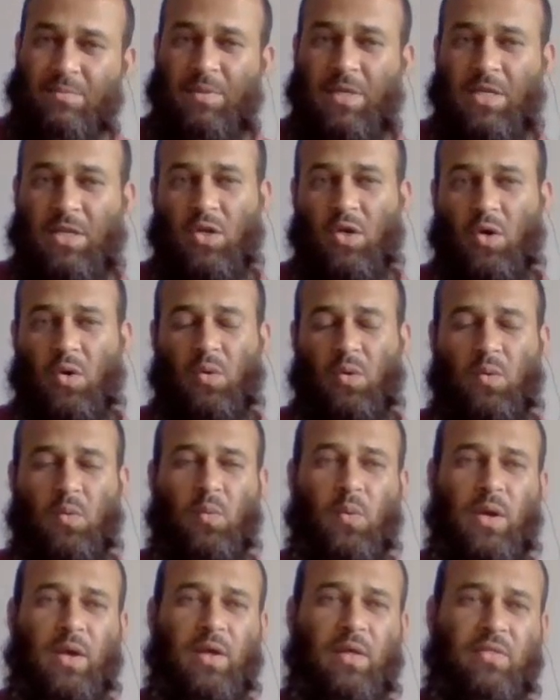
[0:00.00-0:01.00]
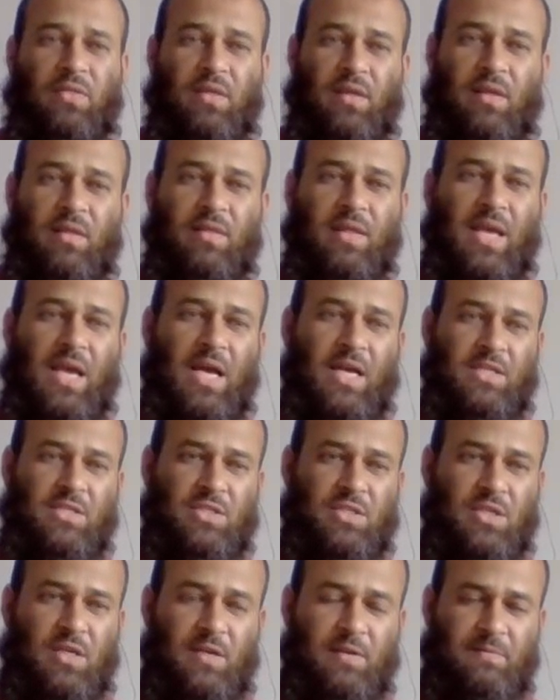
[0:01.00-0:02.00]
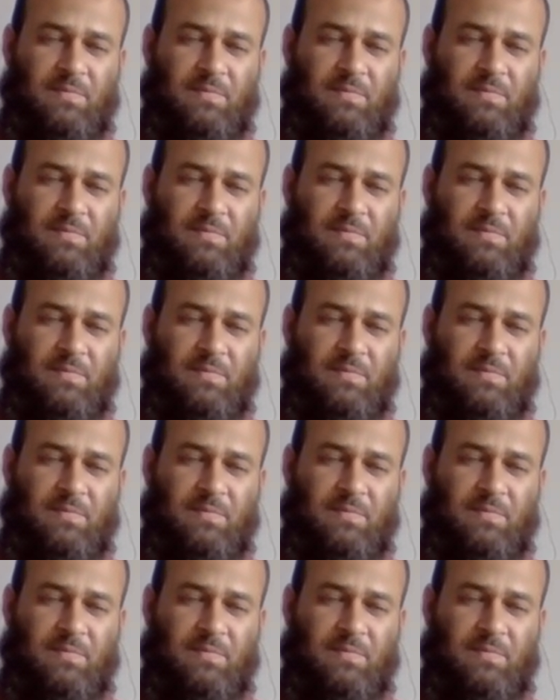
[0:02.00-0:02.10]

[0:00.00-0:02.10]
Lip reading: me know with the answer.